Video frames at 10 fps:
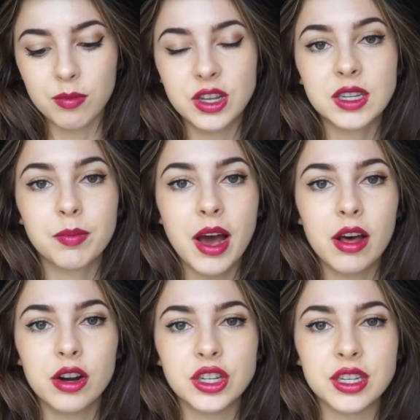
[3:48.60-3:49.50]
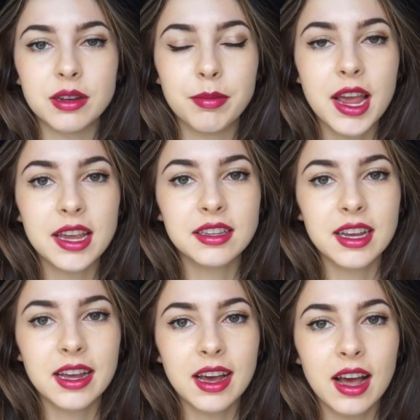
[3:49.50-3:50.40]
This powder is just
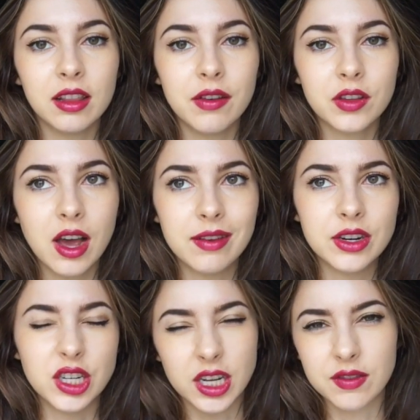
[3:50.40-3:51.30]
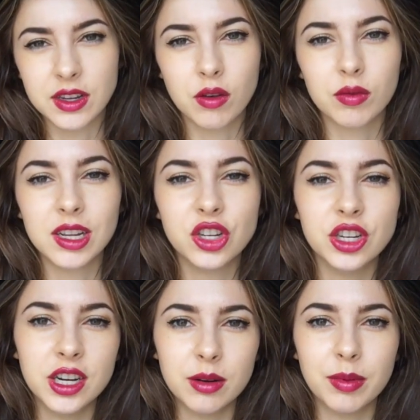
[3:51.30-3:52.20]
amazing. I love the coverage. It gives like a really
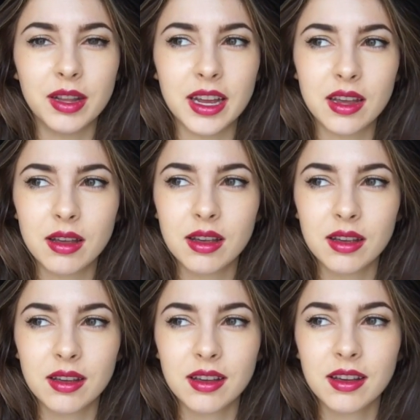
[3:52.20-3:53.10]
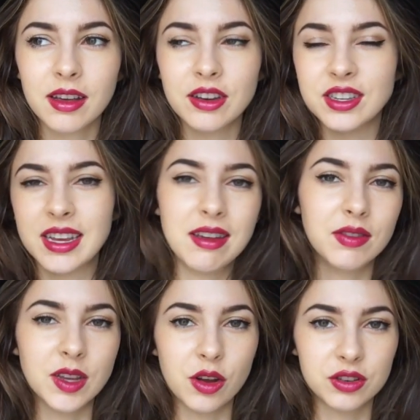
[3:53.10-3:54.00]
sheer, but like just
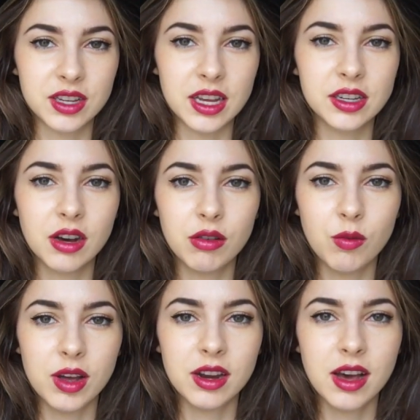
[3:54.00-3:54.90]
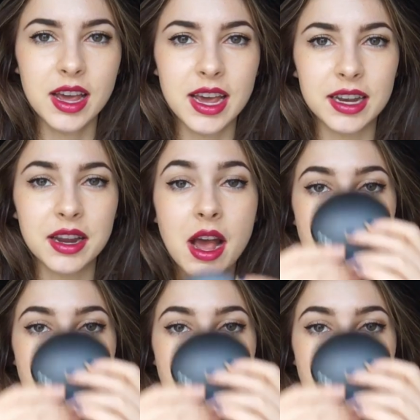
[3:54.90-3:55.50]
evens out your skin tone and whatnot, and